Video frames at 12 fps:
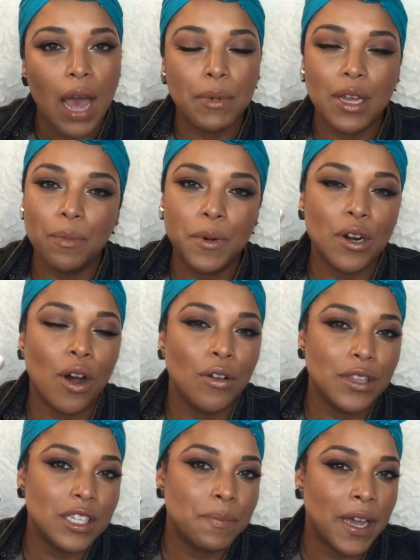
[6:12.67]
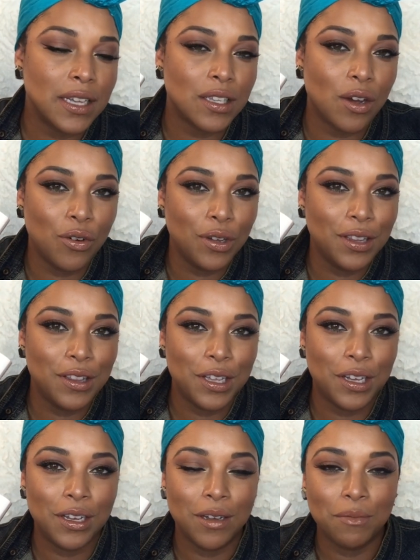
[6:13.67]
I'm going to put all the specs on
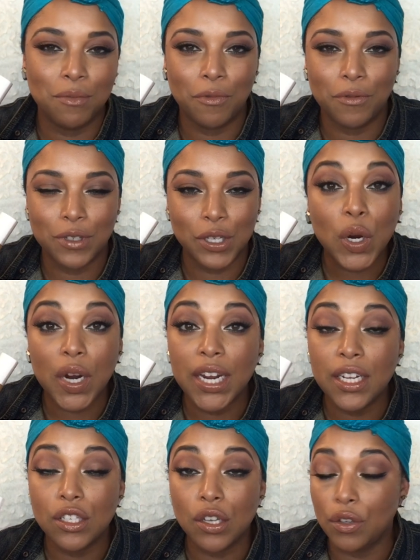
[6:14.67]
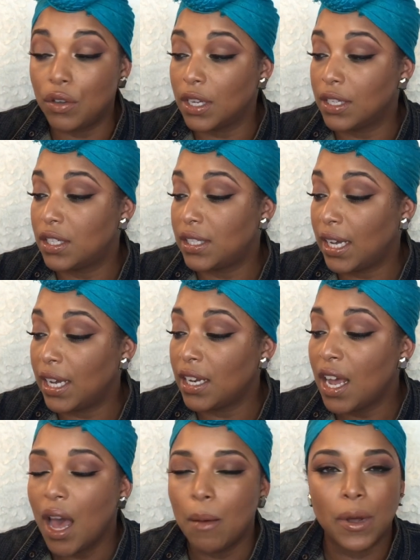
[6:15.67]
the screen so you can see
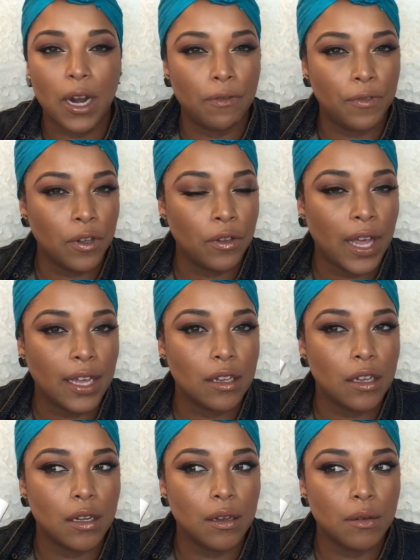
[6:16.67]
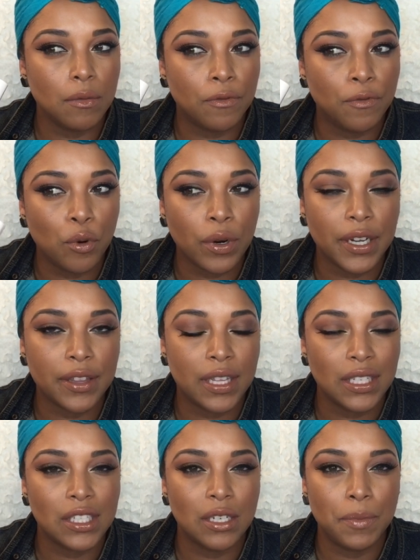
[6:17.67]
it, but I feel like for
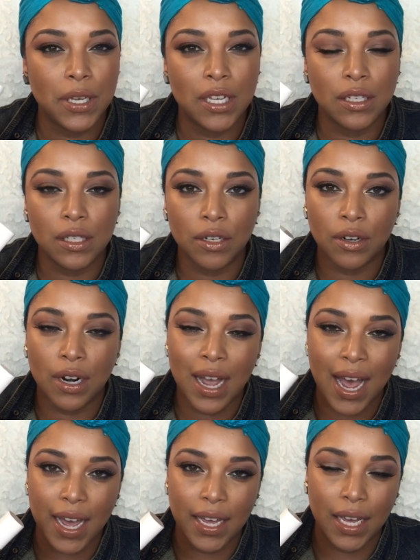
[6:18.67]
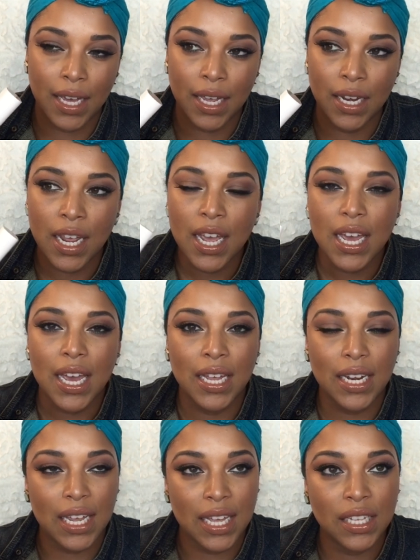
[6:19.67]
this to be considered a high end,
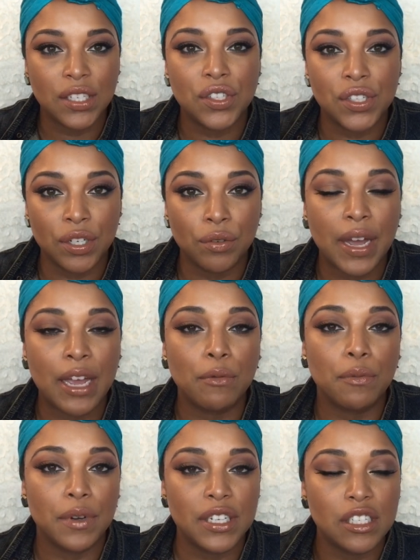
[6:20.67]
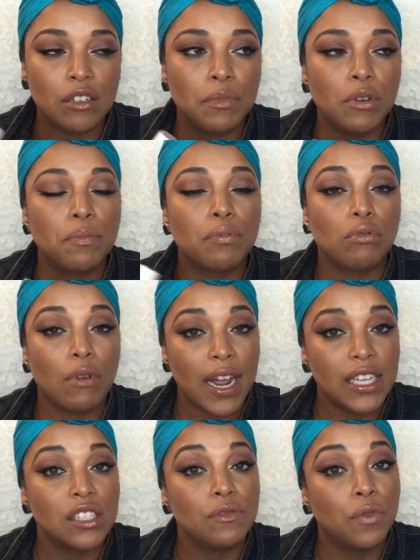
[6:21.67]
it is still a reasonable
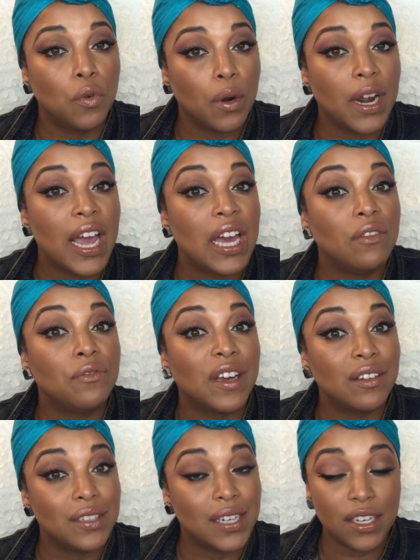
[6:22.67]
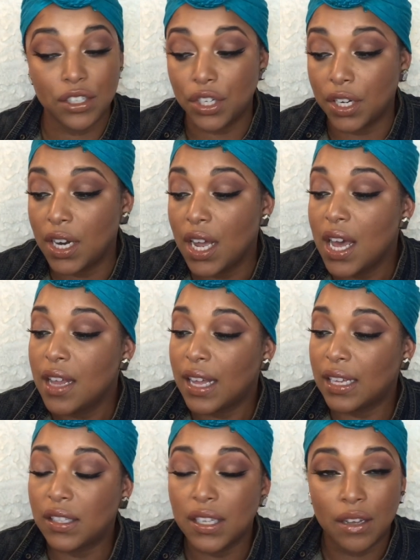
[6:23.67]
price for a foundation.
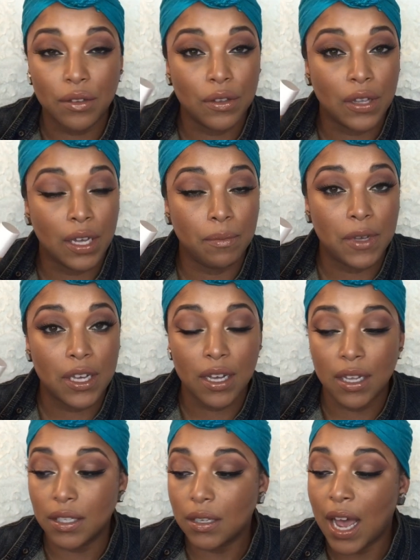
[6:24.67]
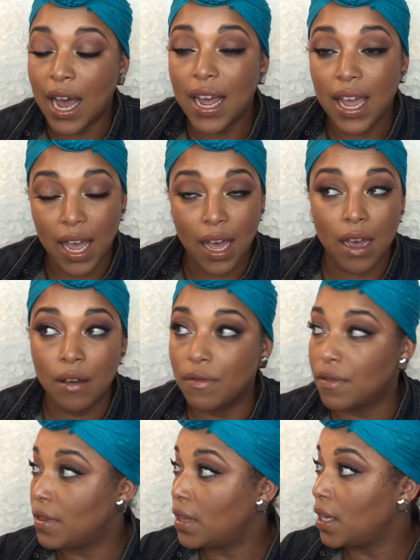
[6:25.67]
That's the other thing because I
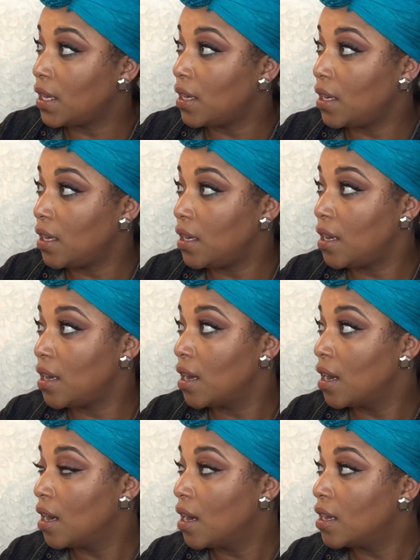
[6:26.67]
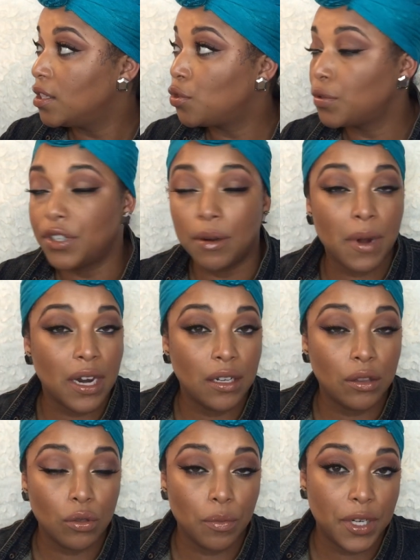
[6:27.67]
have the Giorgio
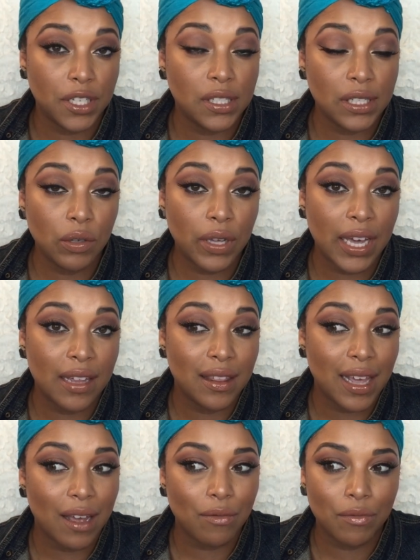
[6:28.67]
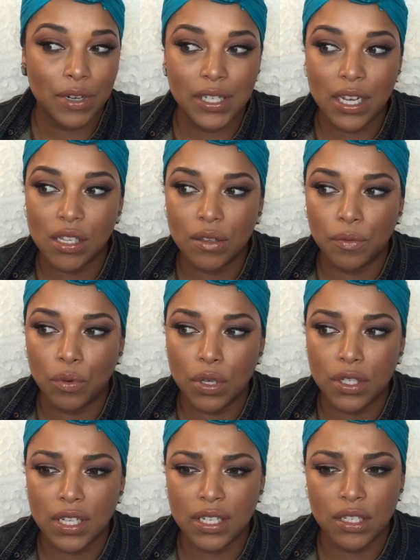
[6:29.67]
Armani Luminous Silk, and that retails
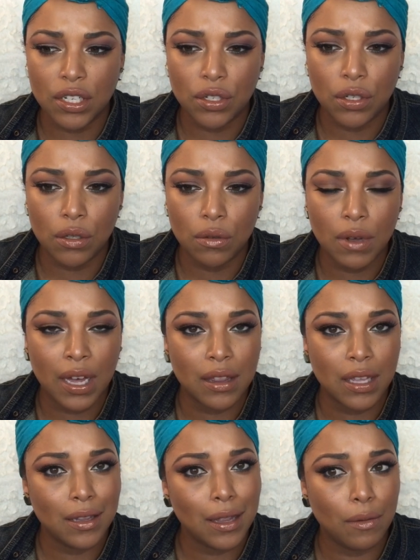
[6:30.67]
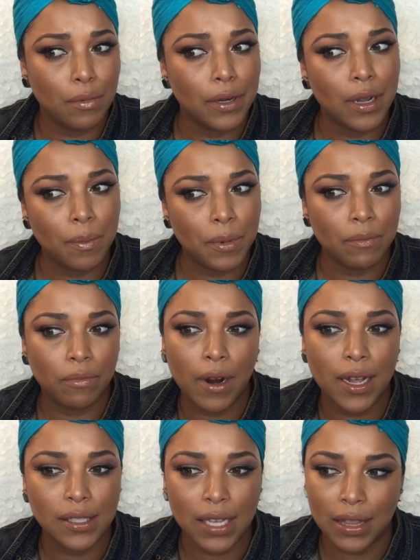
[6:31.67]
for 62 I think they went up in
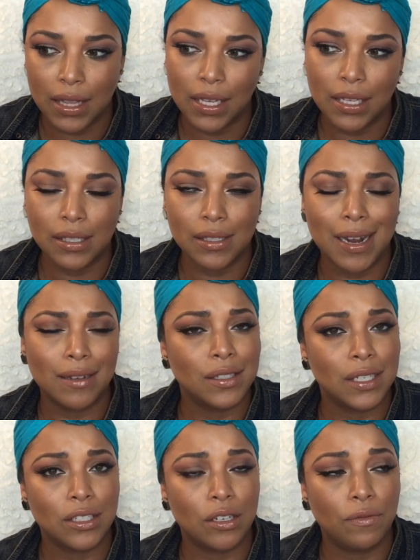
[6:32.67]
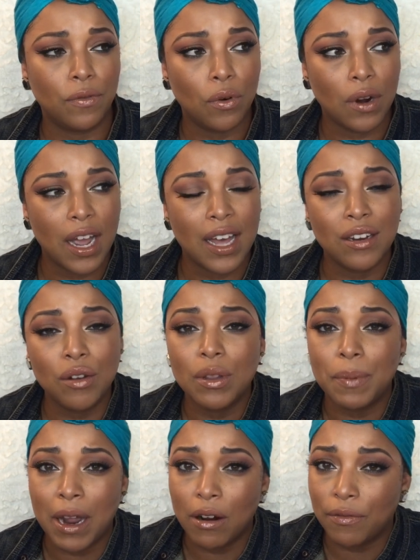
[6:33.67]
price. I think it's now 64 I know
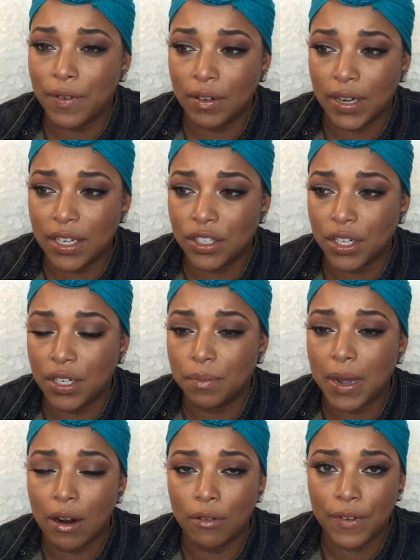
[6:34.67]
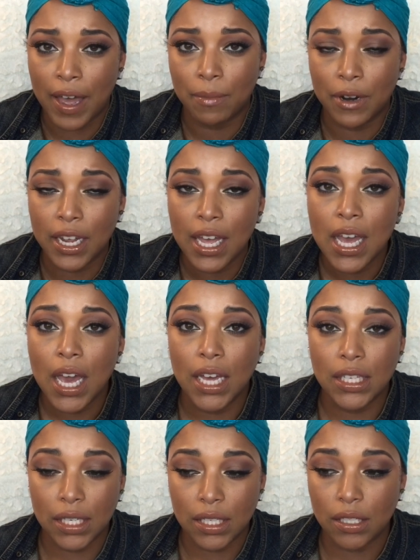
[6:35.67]
the Power Foundation, Power Fabric
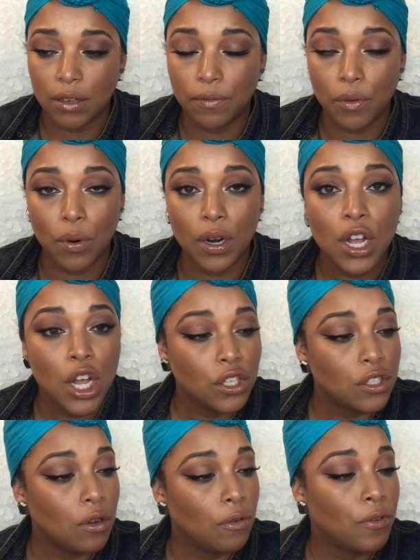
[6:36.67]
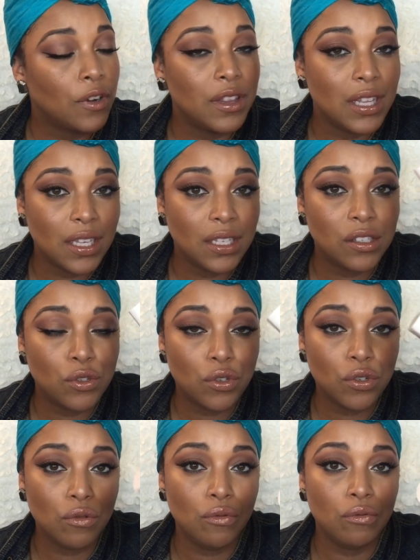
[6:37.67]
is 64 So for this
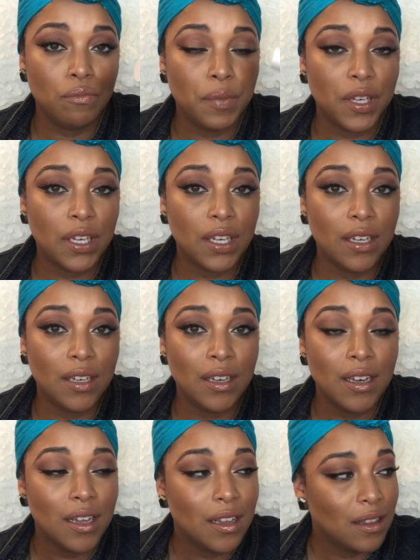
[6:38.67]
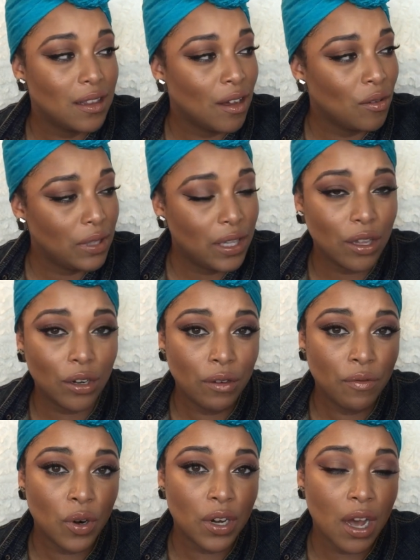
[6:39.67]
to be only
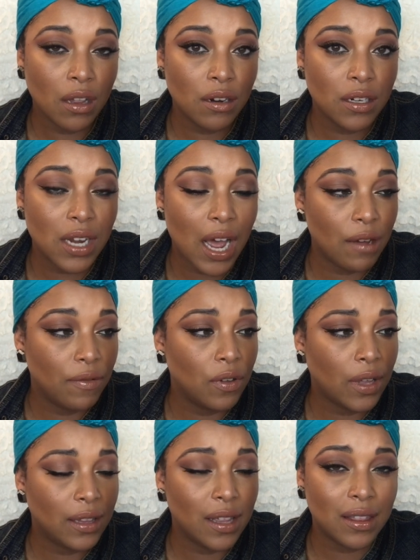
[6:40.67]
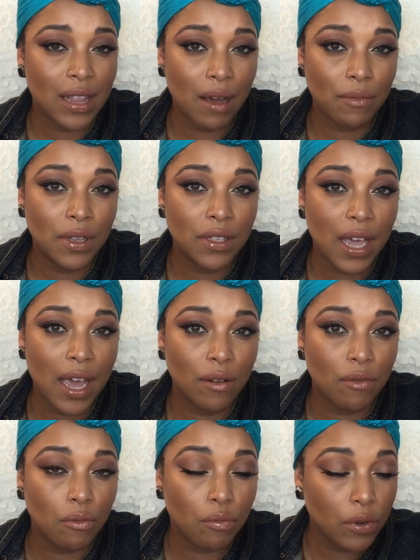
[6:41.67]
$34, I feel like that that was a
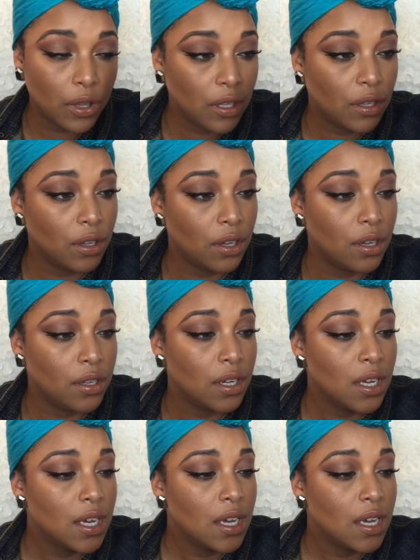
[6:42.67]
really good